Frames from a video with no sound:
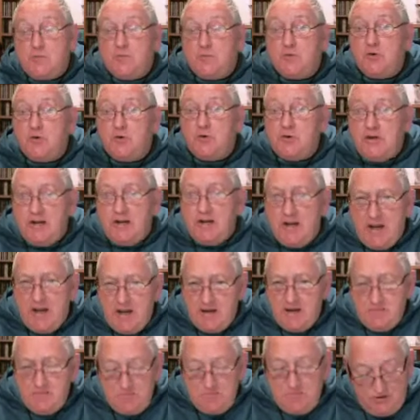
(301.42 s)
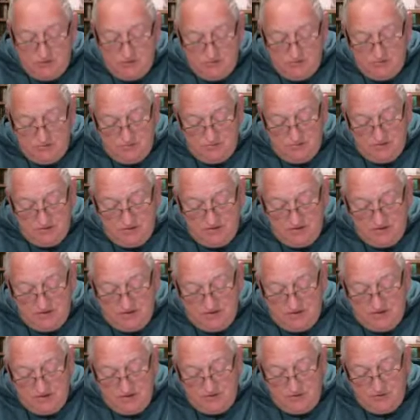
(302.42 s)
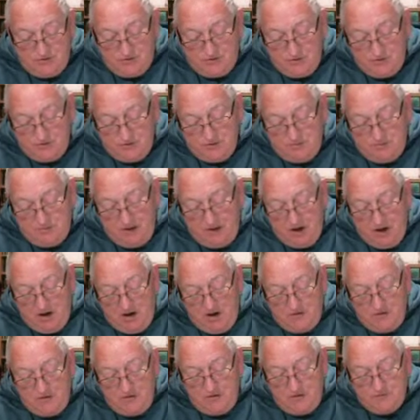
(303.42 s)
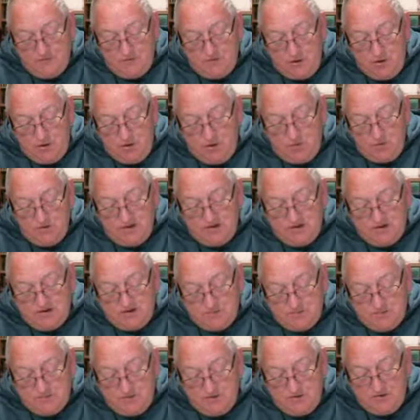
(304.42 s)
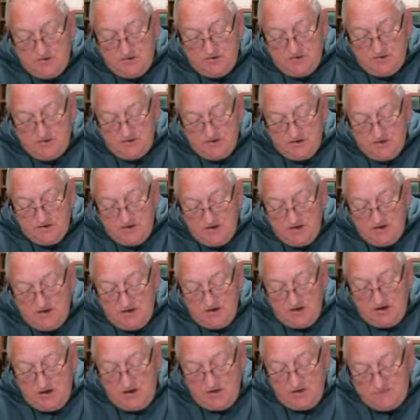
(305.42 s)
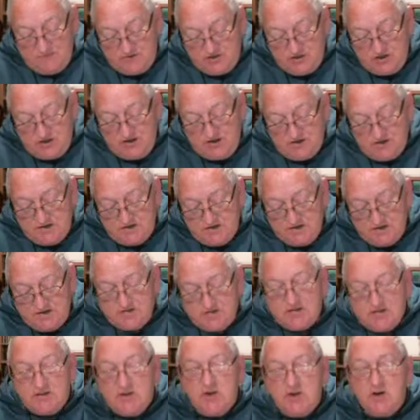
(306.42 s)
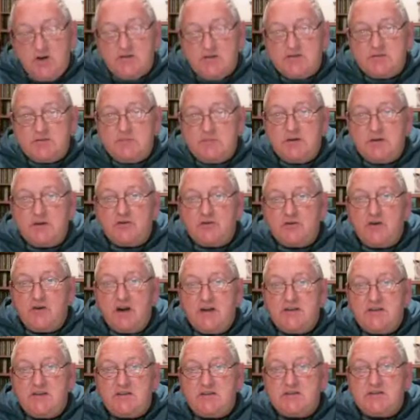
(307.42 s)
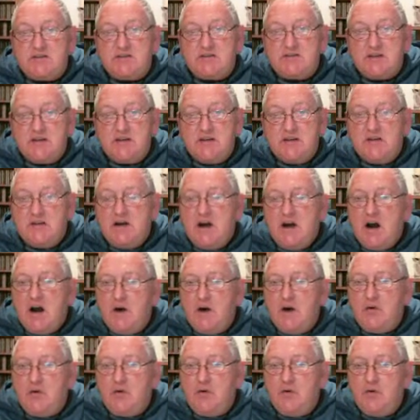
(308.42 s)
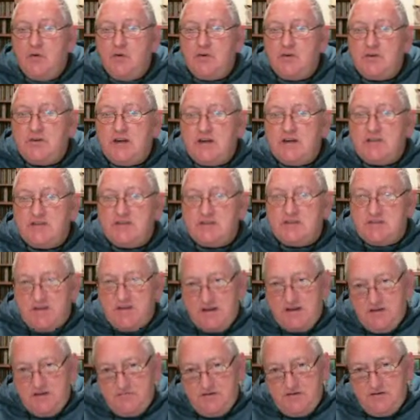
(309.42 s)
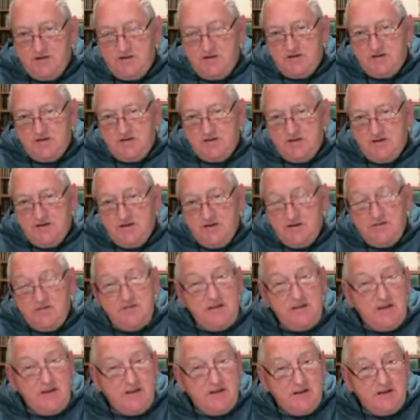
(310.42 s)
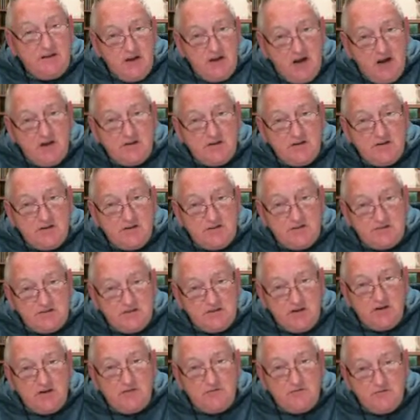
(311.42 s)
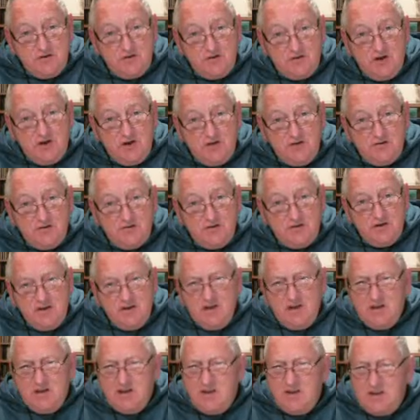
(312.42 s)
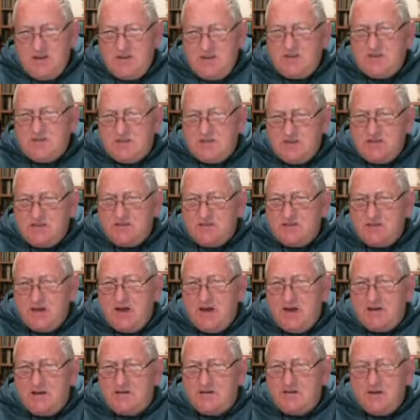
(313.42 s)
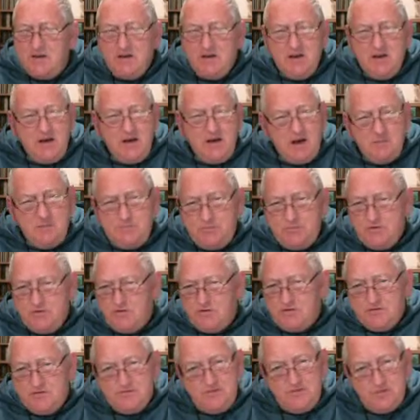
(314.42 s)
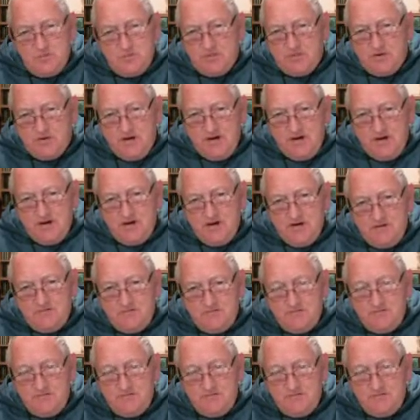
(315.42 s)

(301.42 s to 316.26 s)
proclaim you through the power of the Holy Spirit, of Jesus the Cosmic Christ, our Lord and Saviour, the Incarnate Son of God. Isn't that a beautiful prayer?